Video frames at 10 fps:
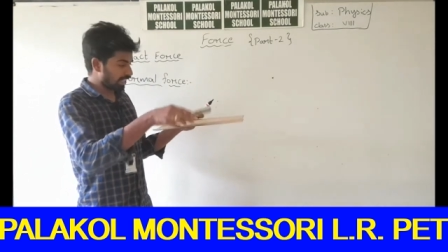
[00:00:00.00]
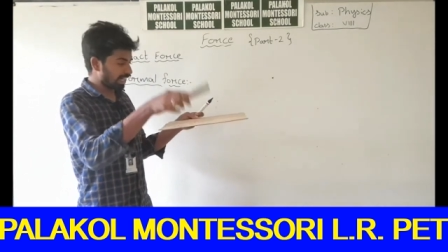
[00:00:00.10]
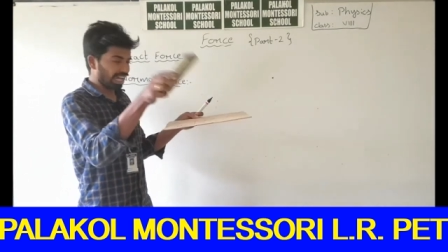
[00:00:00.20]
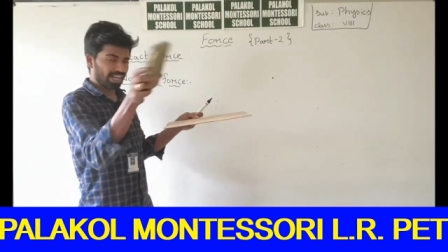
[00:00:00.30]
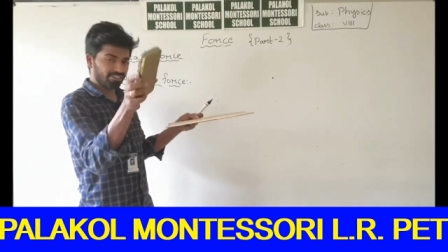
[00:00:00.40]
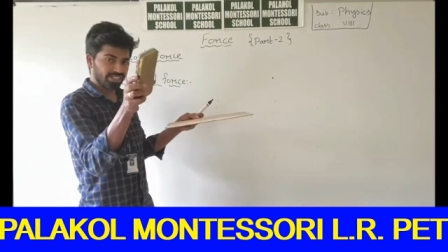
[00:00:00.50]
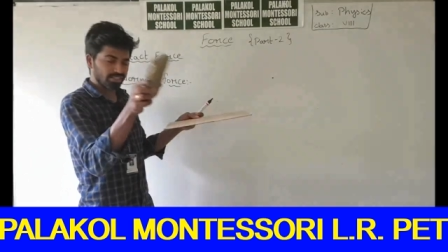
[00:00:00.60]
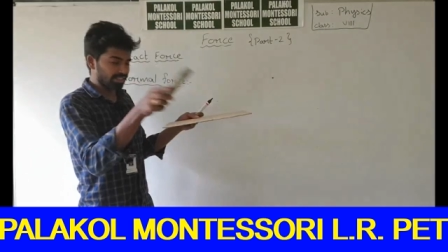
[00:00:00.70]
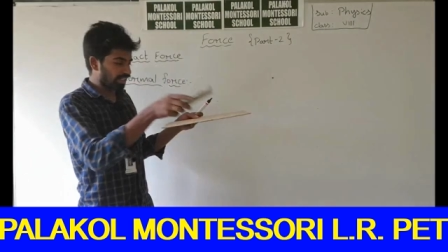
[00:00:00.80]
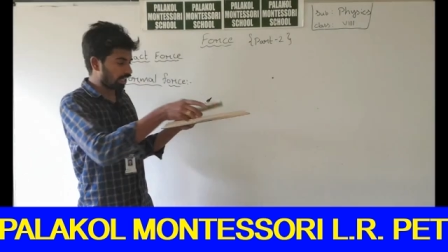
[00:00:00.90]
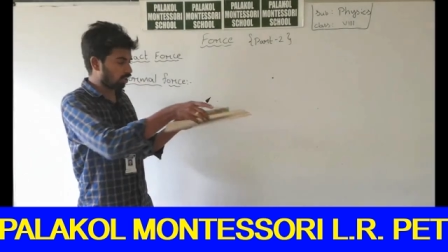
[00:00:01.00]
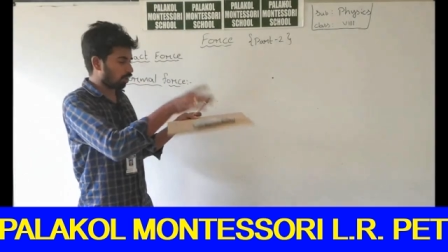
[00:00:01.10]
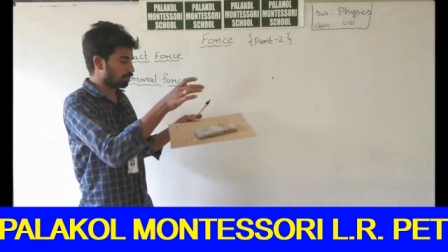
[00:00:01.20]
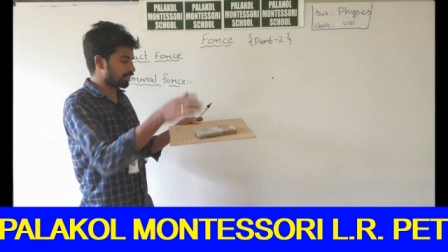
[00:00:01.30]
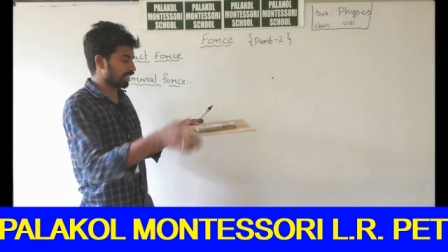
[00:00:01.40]
I have considered an
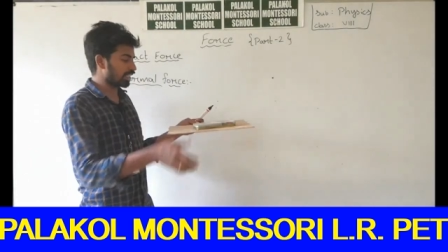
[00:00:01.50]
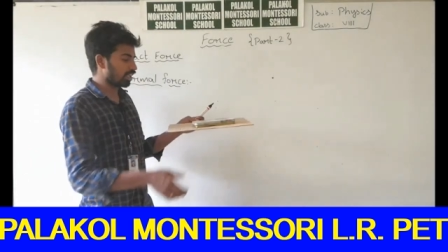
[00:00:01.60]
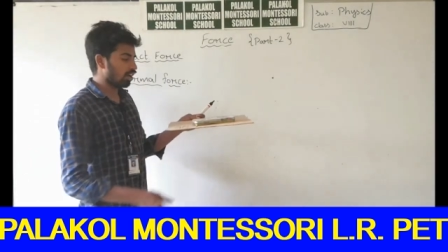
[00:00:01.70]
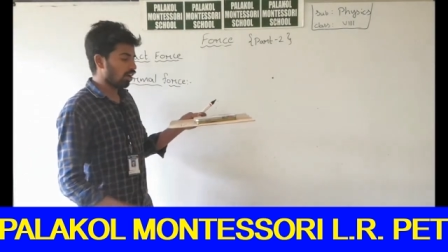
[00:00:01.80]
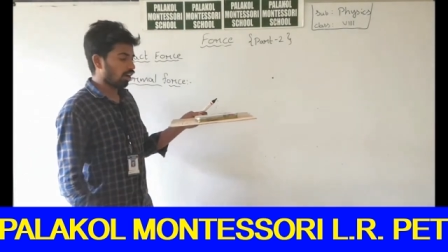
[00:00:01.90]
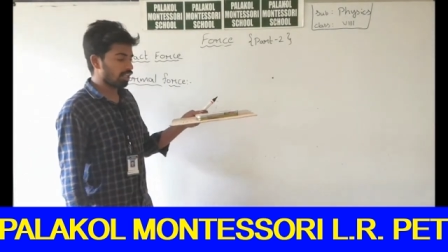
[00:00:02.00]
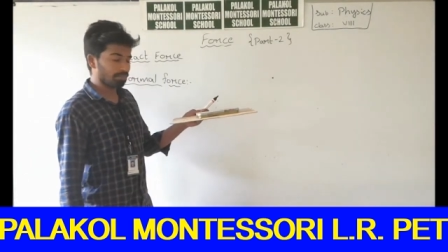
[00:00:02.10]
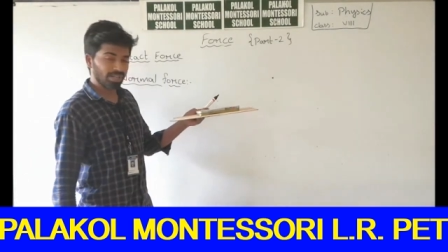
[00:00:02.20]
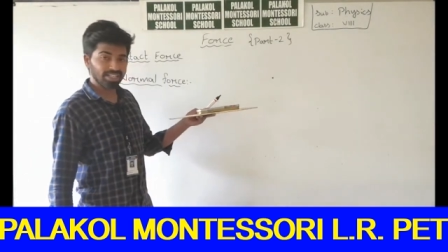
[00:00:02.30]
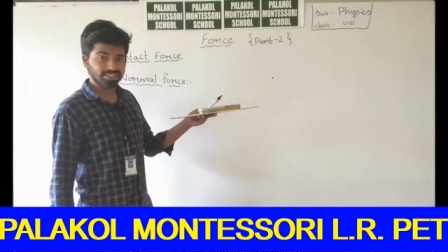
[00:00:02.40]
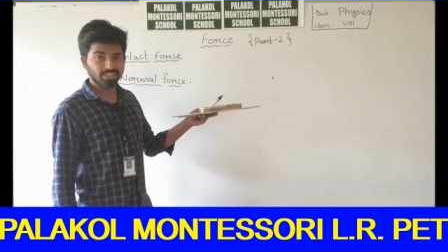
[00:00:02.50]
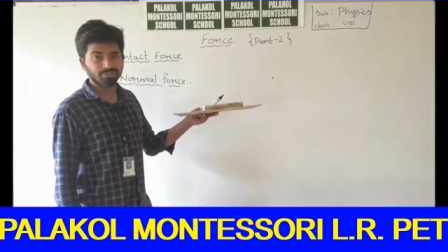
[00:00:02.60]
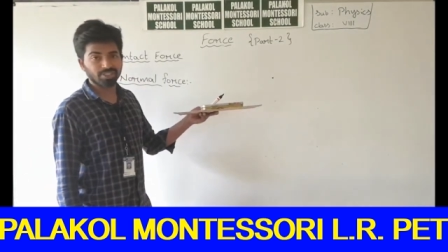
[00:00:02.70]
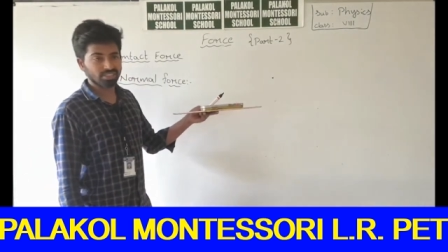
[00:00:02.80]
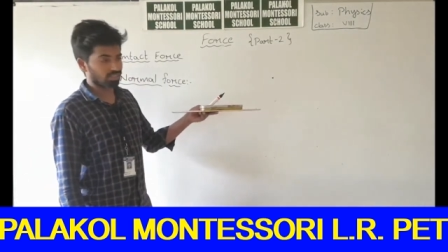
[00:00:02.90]
object on a plane
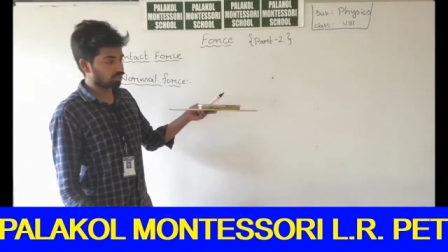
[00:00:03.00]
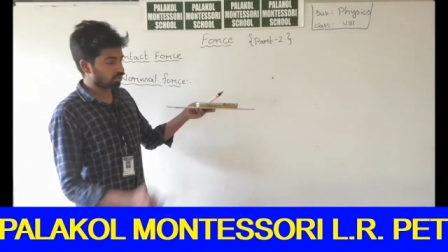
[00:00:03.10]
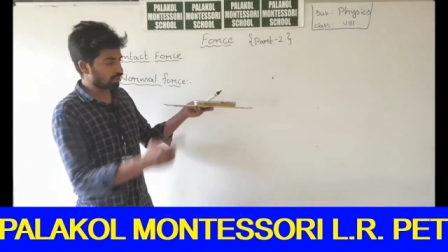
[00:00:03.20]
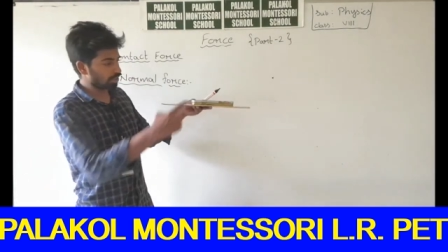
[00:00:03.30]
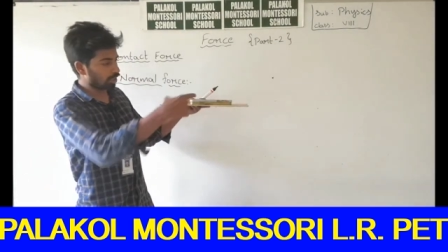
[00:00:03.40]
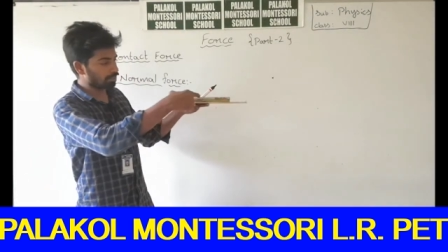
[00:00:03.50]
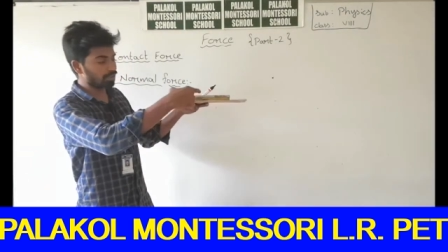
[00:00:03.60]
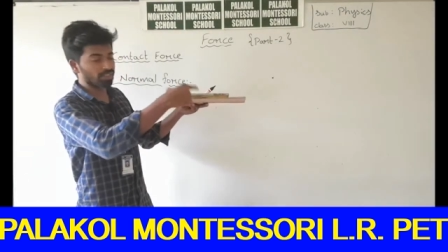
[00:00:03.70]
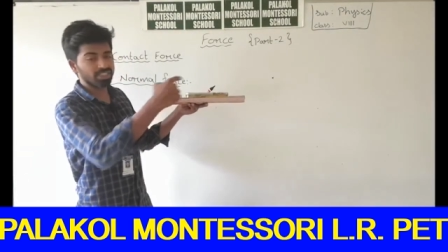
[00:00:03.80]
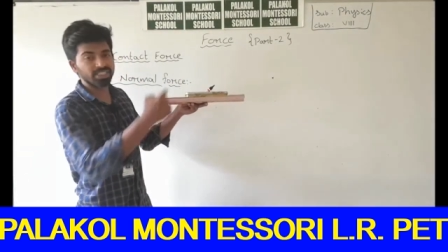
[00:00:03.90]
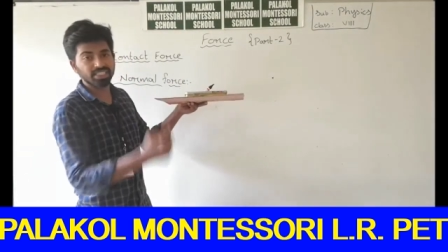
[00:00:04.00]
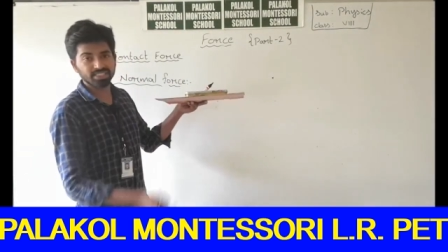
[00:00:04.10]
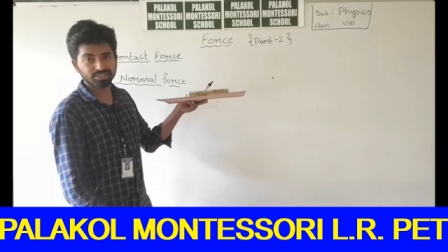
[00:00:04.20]
surface. So, this object was here.